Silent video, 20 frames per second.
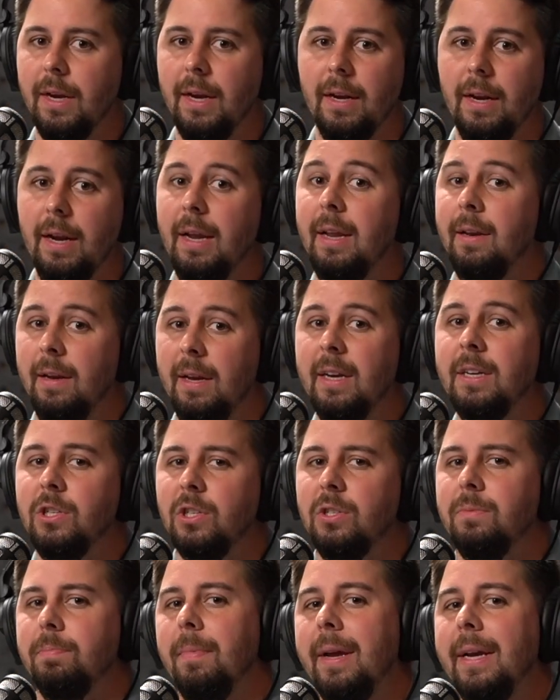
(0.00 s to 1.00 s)
And it, it
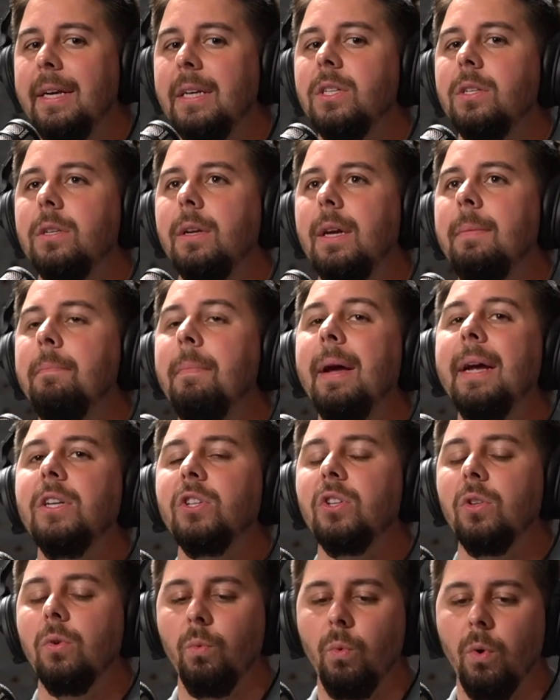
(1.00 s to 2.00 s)
just makes it
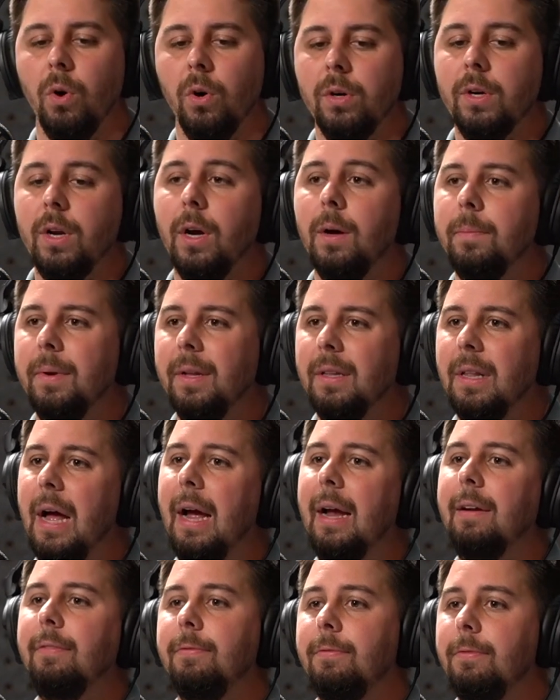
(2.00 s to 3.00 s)
makes the word come to
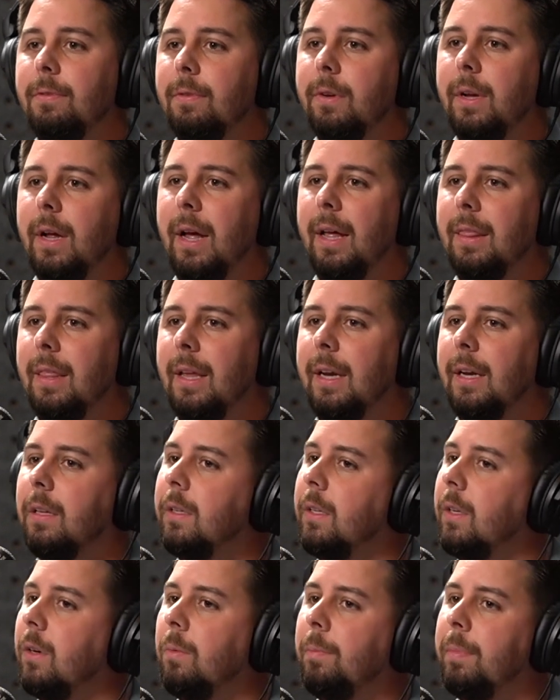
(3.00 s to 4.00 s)
life. Yeah. I think a
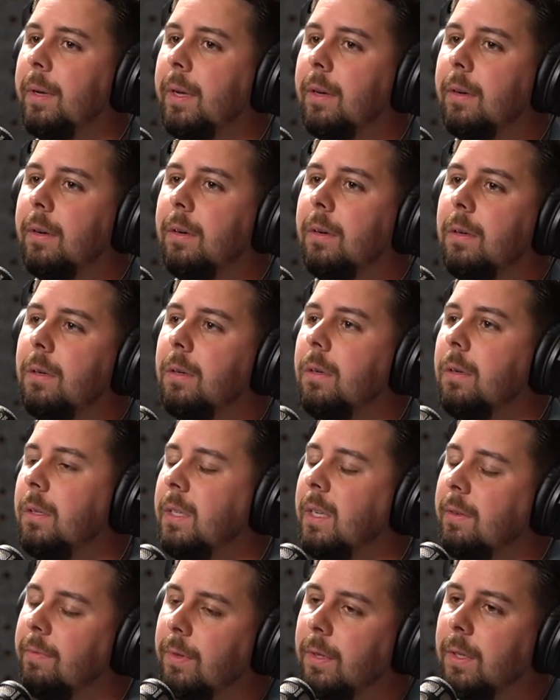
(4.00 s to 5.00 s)
little bit
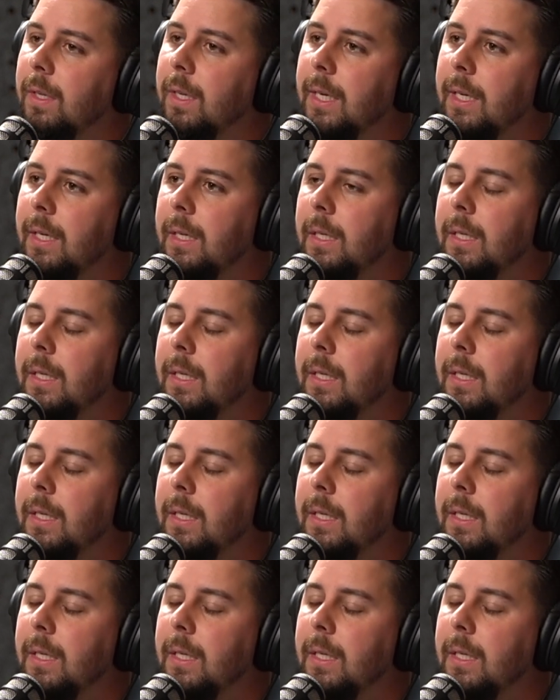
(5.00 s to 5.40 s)
differently. Yeah.